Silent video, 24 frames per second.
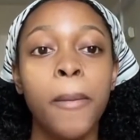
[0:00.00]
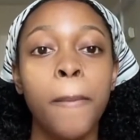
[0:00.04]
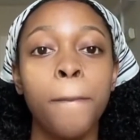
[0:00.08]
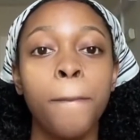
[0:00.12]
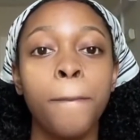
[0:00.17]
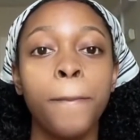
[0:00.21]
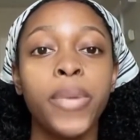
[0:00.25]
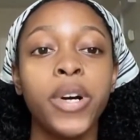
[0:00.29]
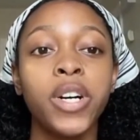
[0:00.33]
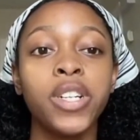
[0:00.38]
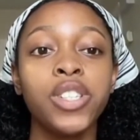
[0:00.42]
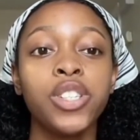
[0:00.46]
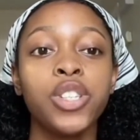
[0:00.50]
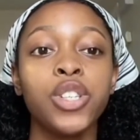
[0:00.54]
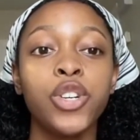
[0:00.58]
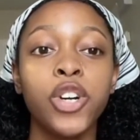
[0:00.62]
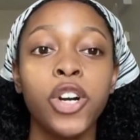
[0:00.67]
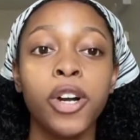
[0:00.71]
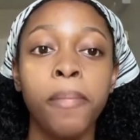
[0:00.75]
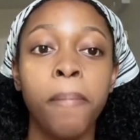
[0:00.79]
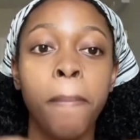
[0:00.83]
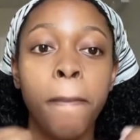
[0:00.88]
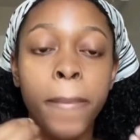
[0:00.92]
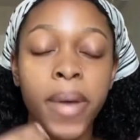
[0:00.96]
puts
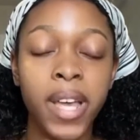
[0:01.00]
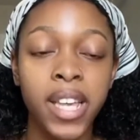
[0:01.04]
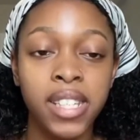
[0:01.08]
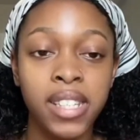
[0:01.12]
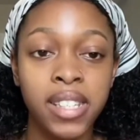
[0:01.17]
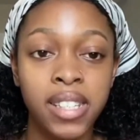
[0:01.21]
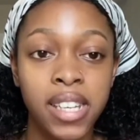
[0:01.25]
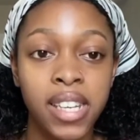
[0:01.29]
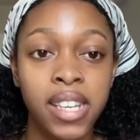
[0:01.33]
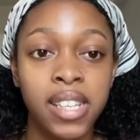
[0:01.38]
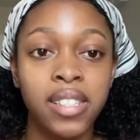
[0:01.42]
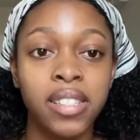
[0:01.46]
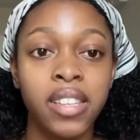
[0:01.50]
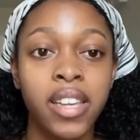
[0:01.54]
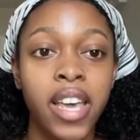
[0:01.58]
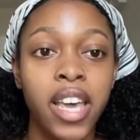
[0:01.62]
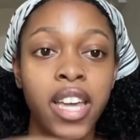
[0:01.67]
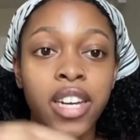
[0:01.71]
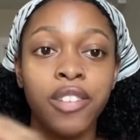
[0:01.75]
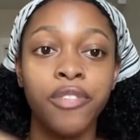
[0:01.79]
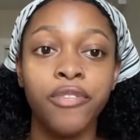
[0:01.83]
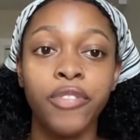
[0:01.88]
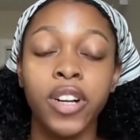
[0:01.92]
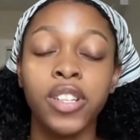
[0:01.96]
your business
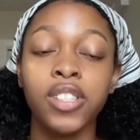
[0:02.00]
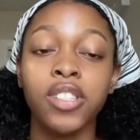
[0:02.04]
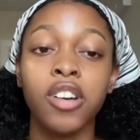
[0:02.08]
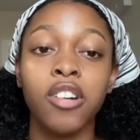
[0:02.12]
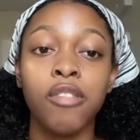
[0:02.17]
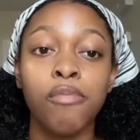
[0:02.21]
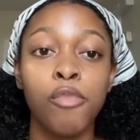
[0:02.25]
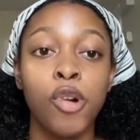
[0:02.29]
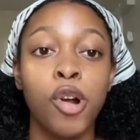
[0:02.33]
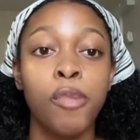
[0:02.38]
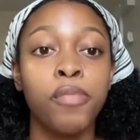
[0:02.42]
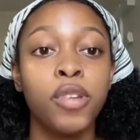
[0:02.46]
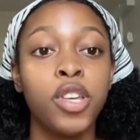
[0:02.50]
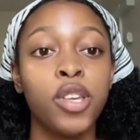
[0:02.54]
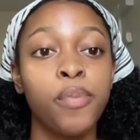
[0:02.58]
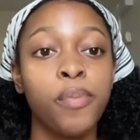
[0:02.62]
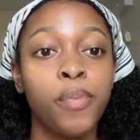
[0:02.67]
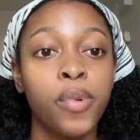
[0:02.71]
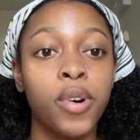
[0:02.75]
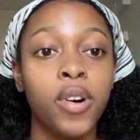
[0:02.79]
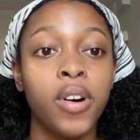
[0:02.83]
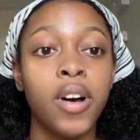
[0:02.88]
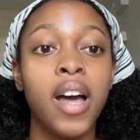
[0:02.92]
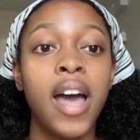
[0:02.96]
in front of more
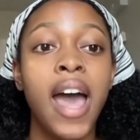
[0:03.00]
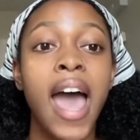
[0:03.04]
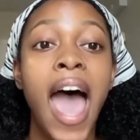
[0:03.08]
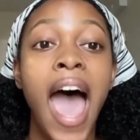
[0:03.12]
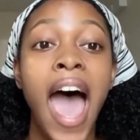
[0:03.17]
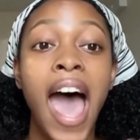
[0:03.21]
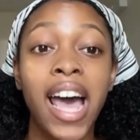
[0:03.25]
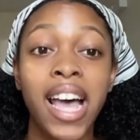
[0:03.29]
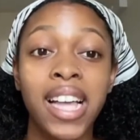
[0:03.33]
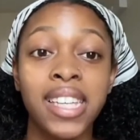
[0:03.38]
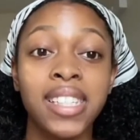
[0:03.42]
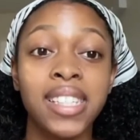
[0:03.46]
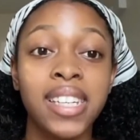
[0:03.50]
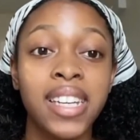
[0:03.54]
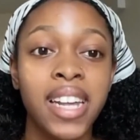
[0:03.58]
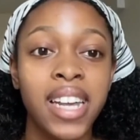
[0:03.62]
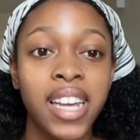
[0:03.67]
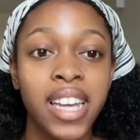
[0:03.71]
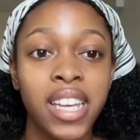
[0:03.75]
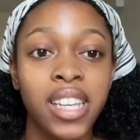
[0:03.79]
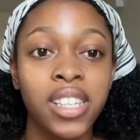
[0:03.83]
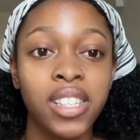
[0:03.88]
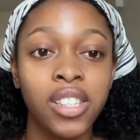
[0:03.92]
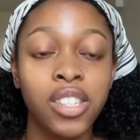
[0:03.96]
people as it
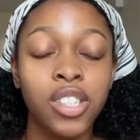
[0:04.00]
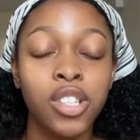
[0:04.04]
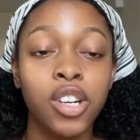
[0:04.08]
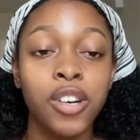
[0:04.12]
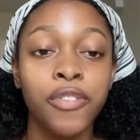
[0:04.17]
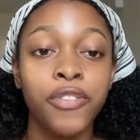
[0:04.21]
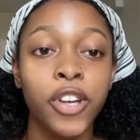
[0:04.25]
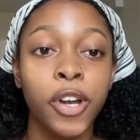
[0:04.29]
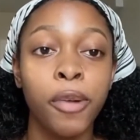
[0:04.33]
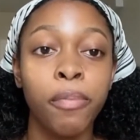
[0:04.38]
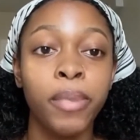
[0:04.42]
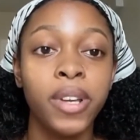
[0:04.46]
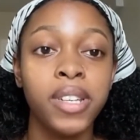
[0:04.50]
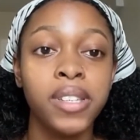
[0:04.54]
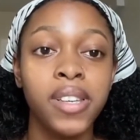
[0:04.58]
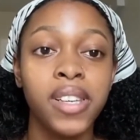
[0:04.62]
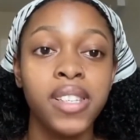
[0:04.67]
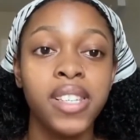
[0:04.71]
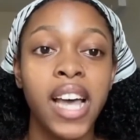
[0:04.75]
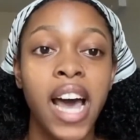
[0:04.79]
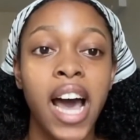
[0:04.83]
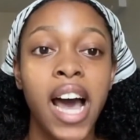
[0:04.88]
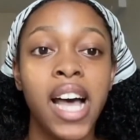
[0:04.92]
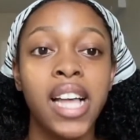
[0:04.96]
is. So if your
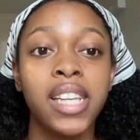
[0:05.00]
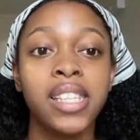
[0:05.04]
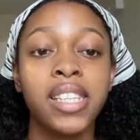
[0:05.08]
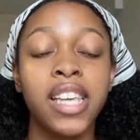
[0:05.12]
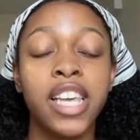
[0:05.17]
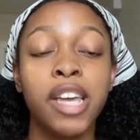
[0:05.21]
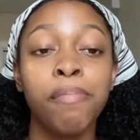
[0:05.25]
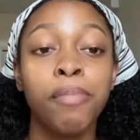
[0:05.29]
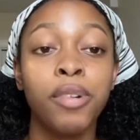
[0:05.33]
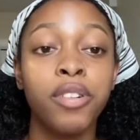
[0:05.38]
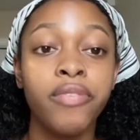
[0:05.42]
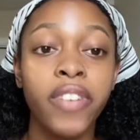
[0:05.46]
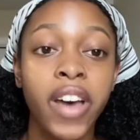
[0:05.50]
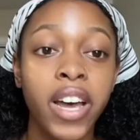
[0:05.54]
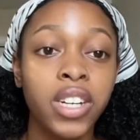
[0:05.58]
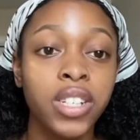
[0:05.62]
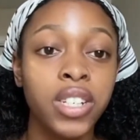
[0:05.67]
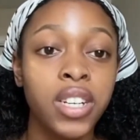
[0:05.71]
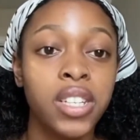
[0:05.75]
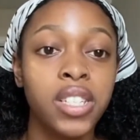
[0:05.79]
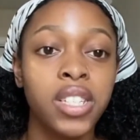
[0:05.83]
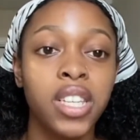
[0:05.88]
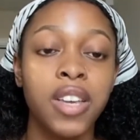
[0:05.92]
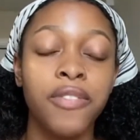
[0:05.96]
business has
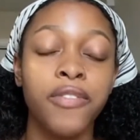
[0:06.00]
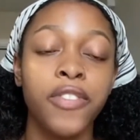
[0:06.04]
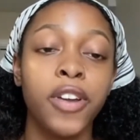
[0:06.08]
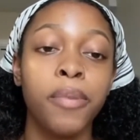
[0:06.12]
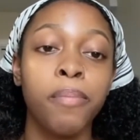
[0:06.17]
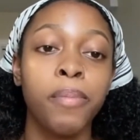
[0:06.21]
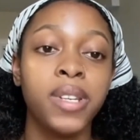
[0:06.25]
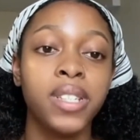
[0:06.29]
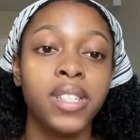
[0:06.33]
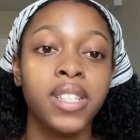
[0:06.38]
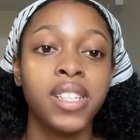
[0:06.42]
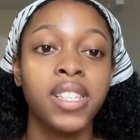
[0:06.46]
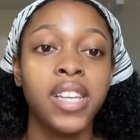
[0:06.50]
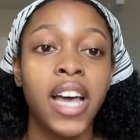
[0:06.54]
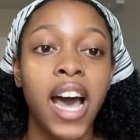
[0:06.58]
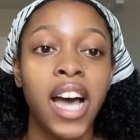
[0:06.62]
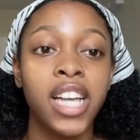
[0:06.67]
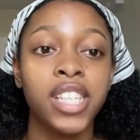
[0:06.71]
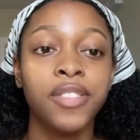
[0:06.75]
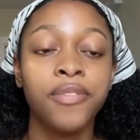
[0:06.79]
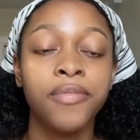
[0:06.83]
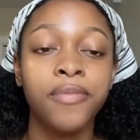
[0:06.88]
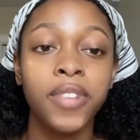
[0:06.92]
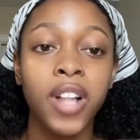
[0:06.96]
imperfections, if your business
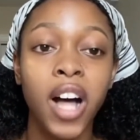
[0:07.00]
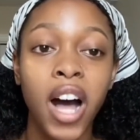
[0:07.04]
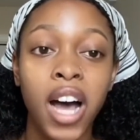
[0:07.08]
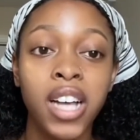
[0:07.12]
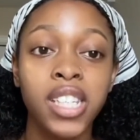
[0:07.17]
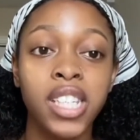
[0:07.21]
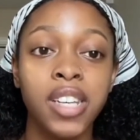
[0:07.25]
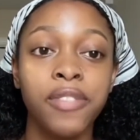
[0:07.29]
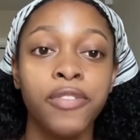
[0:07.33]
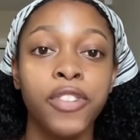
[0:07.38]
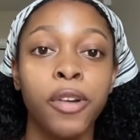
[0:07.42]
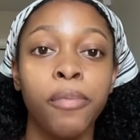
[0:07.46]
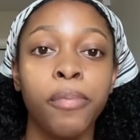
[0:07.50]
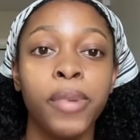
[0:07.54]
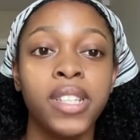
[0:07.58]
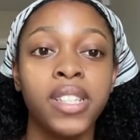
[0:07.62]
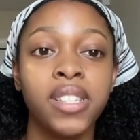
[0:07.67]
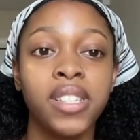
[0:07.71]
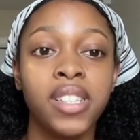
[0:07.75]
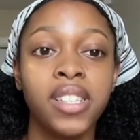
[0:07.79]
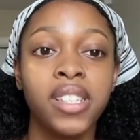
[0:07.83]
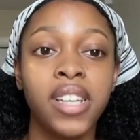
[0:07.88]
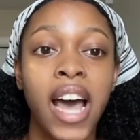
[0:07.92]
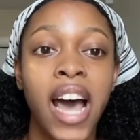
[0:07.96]
has flaws, if your
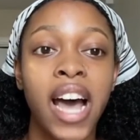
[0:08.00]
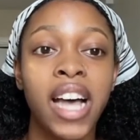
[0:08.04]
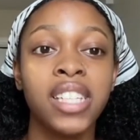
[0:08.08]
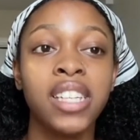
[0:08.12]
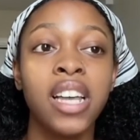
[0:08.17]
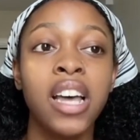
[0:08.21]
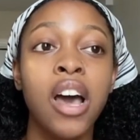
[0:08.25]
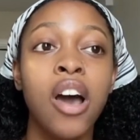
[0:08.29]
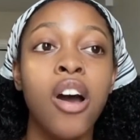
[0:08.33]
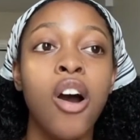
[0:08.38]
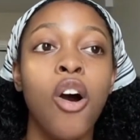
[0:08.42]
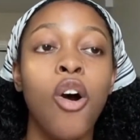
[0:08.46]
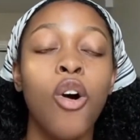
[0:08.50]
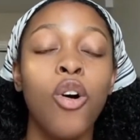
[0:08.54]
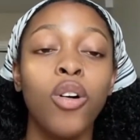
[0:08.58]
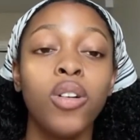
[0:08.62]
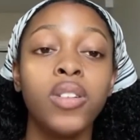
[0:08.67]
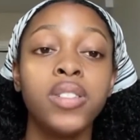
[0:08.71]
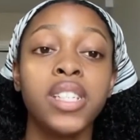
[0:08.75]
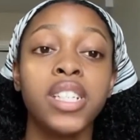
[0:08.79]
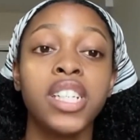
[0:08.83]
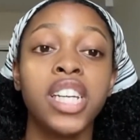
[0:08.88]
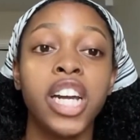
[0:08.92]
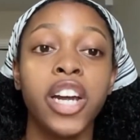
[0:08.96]
business has
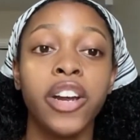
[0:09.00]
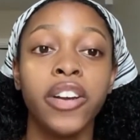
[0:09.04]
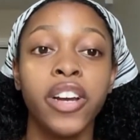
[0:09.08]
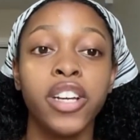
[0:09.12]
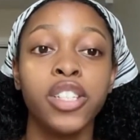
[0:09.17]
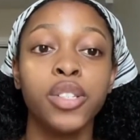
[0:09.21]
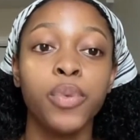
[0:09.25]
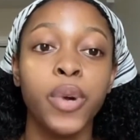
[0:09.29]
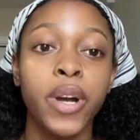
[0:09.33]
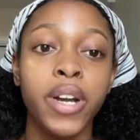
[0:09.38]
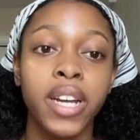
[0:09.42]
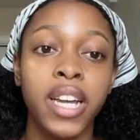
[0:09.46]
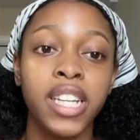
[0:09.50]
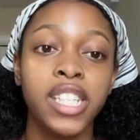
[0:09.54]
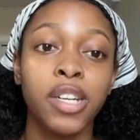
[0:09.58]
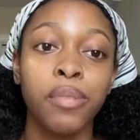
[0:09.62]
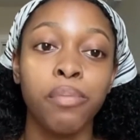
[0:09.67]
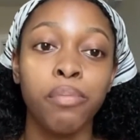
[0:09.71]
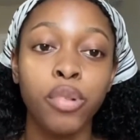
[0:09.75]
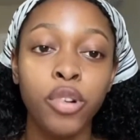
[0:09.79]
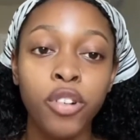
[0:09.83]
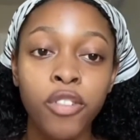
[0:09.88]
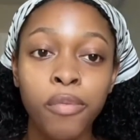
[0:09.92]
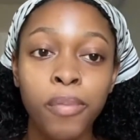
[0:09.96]
holes in areas where it needs
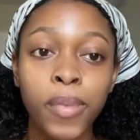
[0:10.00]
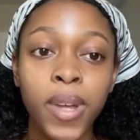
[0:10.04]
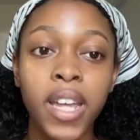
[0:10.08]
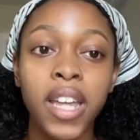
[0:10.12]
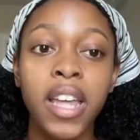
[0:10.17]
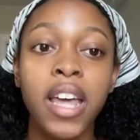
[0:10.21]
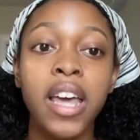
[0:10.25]
improvement,